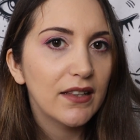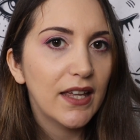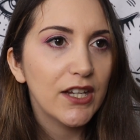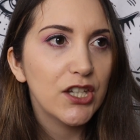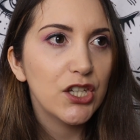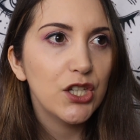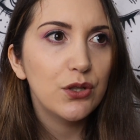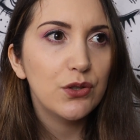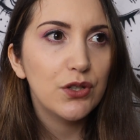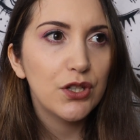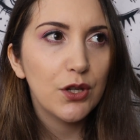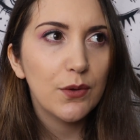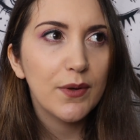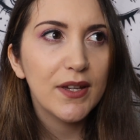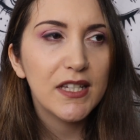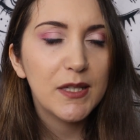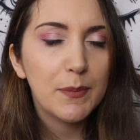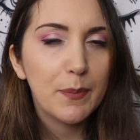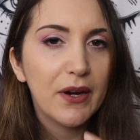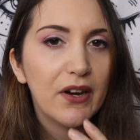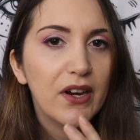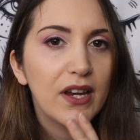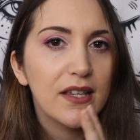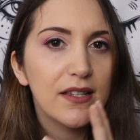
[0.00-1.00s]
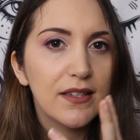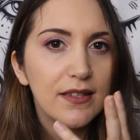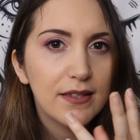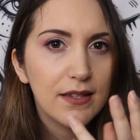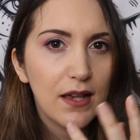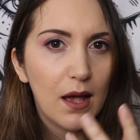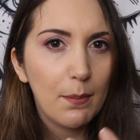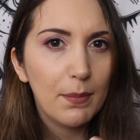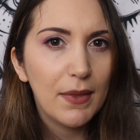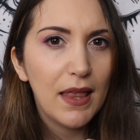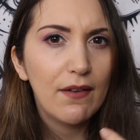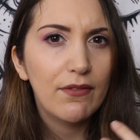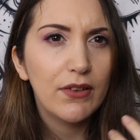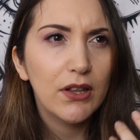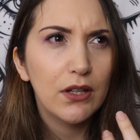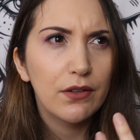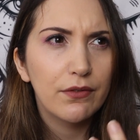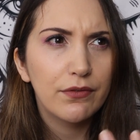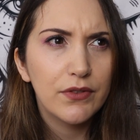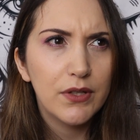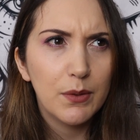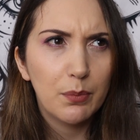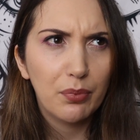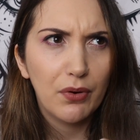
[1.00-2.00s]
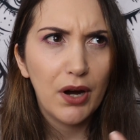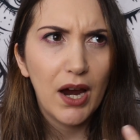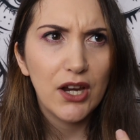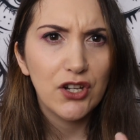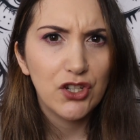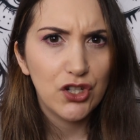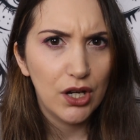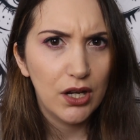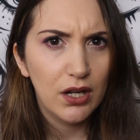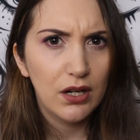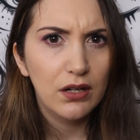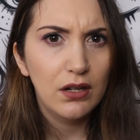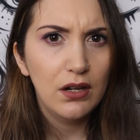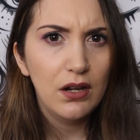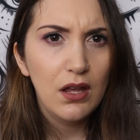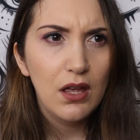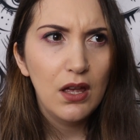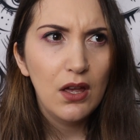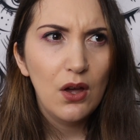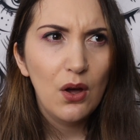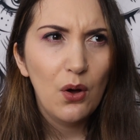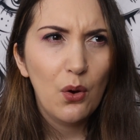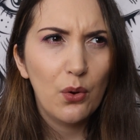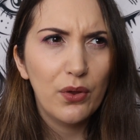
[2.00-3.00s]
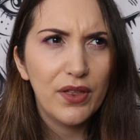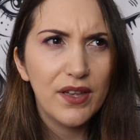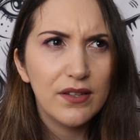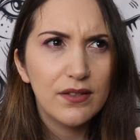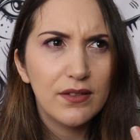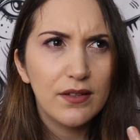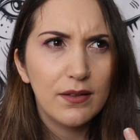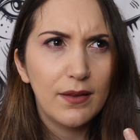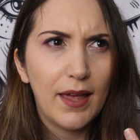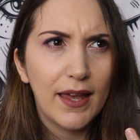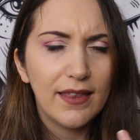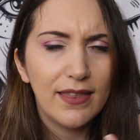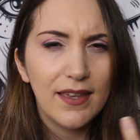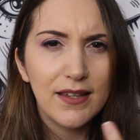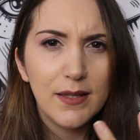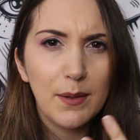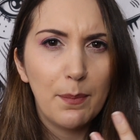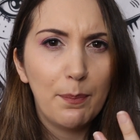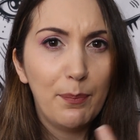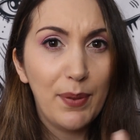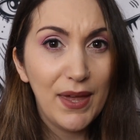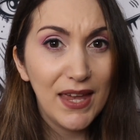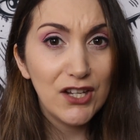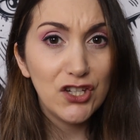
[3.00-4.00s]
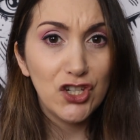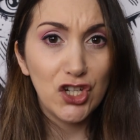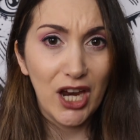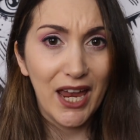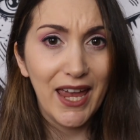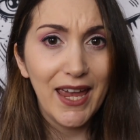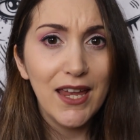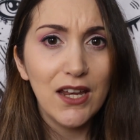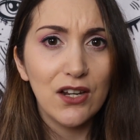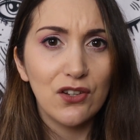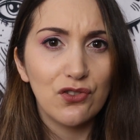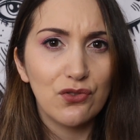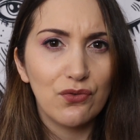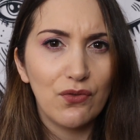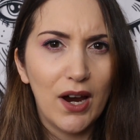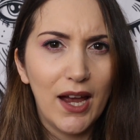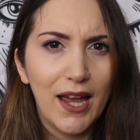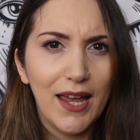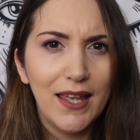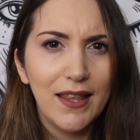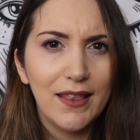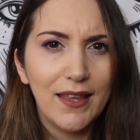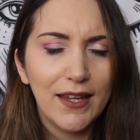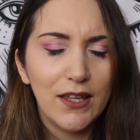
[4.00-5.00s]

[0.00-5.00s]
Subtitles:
Like you do experience some level of depression, or there's a big change, right?